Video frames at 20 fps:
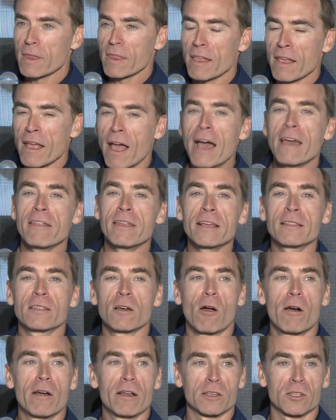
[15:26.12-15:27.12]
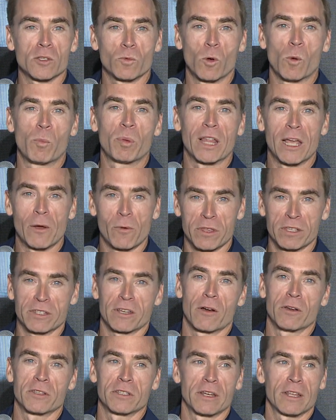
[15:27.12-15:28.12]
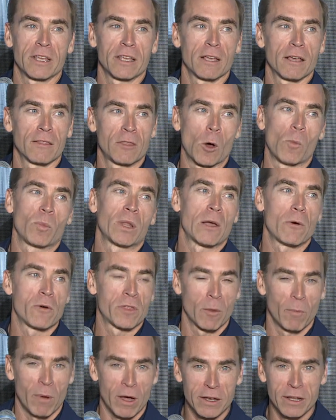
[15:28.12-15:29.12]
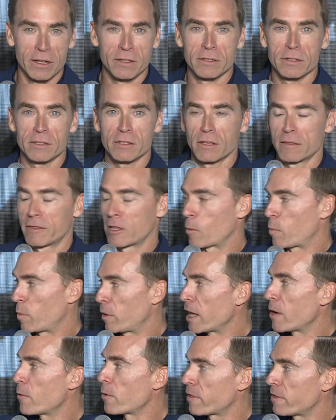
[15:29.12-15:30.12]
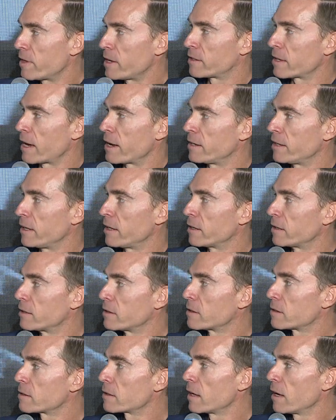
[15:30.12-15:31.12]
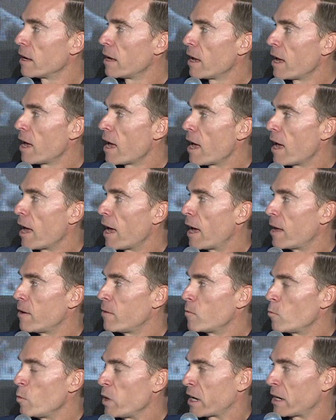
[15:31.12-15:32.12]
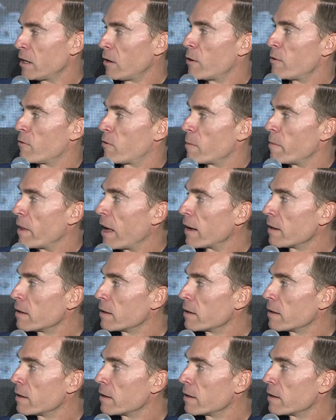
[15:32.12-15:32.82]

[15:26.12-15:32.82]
I think the artists will play with scarcity, they'll play with abundance, they'll play with these ideas, and we can learn from that.